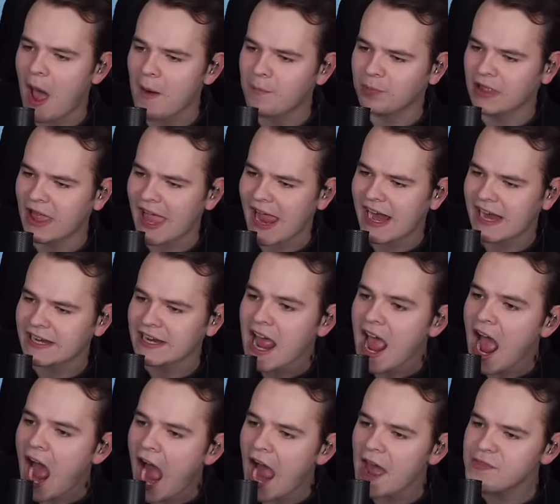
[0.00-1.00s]
of that
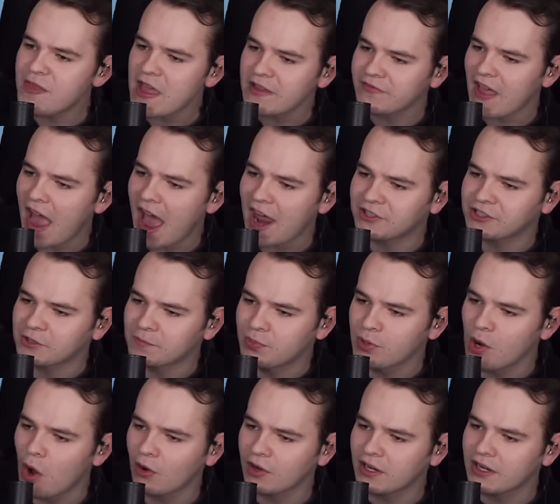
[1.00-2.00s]
plane. I think that is a
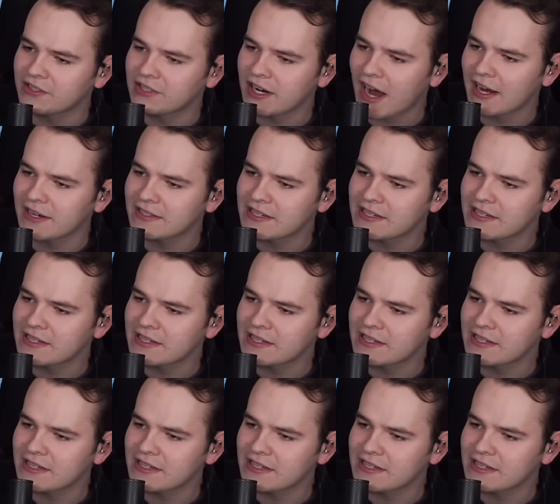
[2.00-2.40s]
brilliant